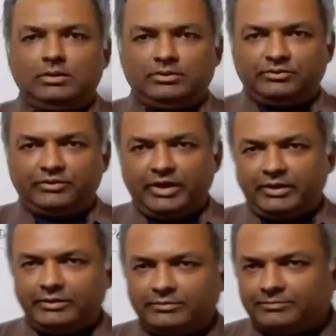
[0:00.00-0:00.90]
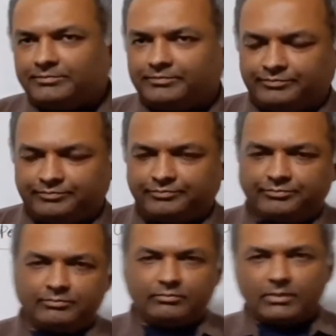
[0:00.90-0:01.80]
Jai Hind.
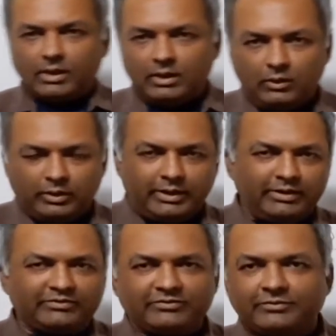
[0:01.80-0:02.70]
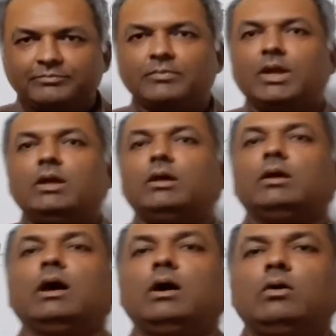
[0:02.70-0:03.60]
Hello cadets.
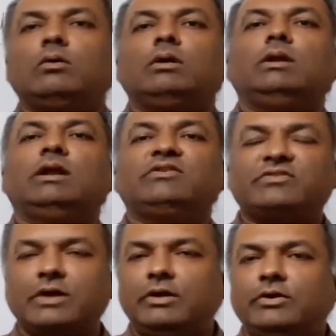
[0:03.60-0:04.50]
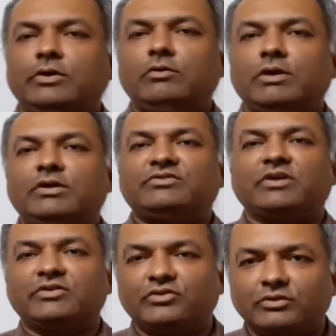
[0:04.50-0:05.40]
Now let's continue our
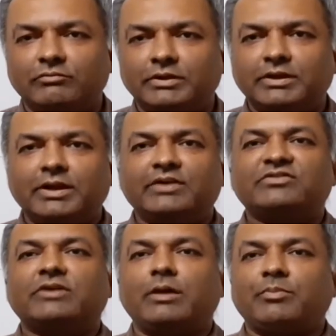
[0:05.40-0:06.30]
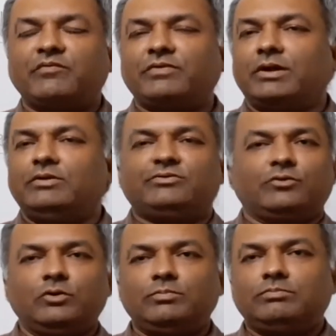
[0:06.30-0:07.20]
discussion with the next type of
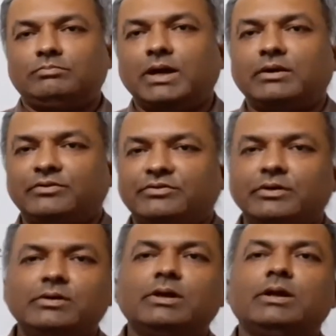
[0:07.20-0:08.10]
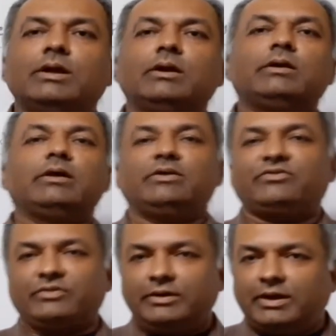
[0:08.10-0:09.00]
telescope, that is the
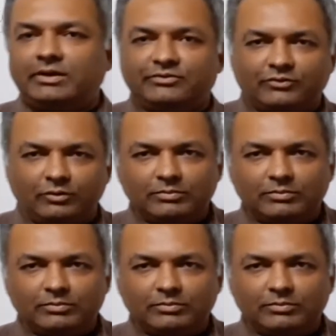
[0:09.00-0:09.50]
terrestrial telescope.